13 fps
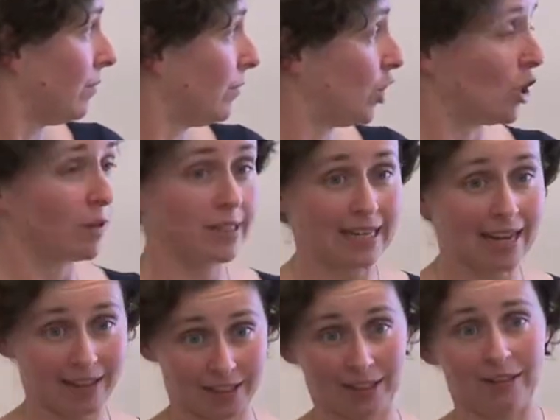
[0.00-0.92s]
Joel
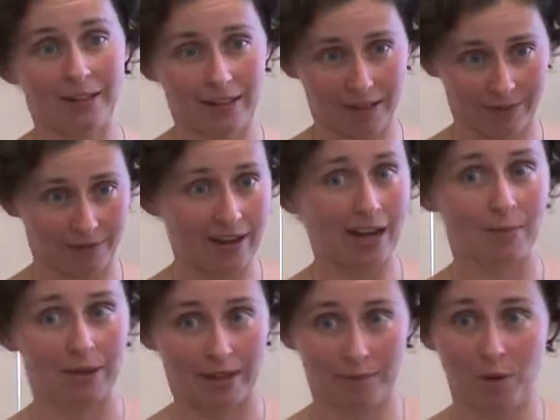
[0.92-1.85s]
Salatin, the
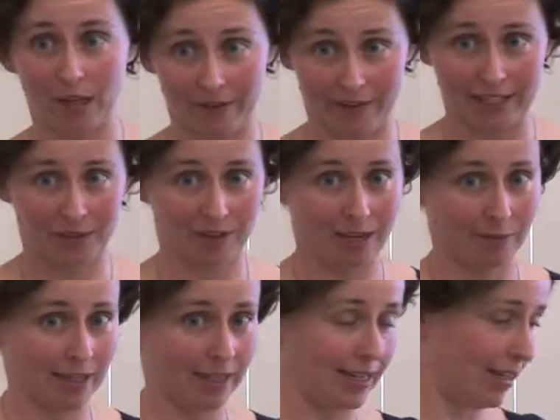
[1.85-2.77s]
farmer, polyface
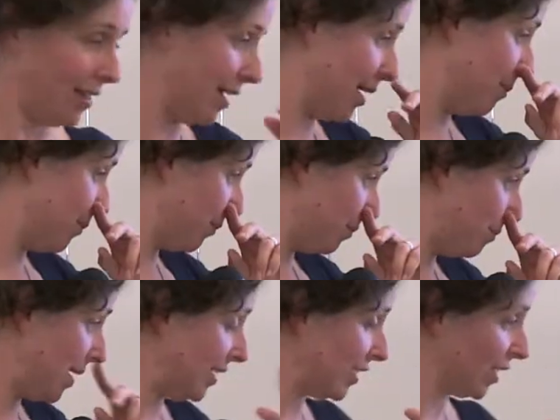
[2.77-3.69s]
farmer in
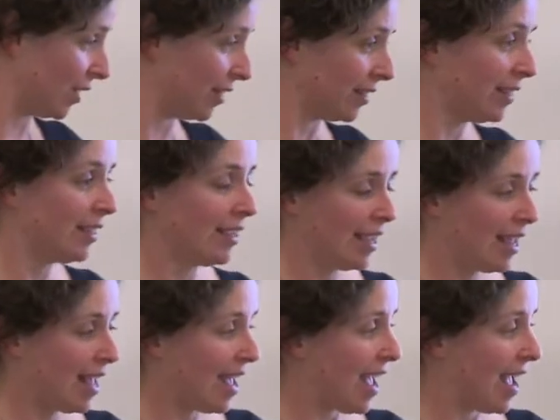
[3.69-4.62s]
Bendigo,
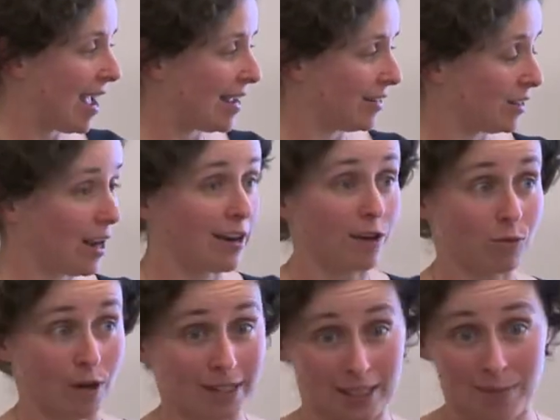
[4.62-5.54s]
and I
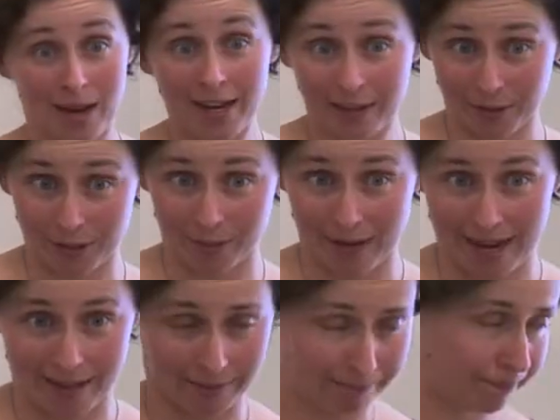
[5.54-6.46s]
wrote some articles
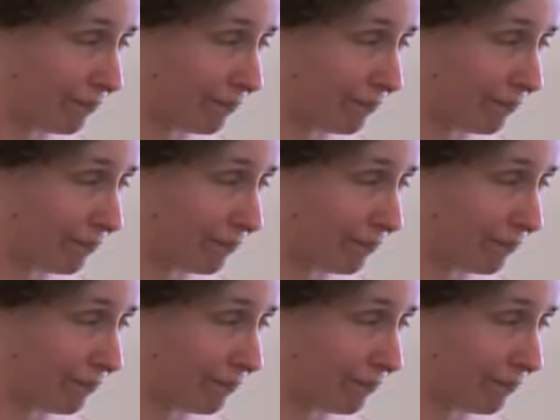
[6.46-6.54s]
about it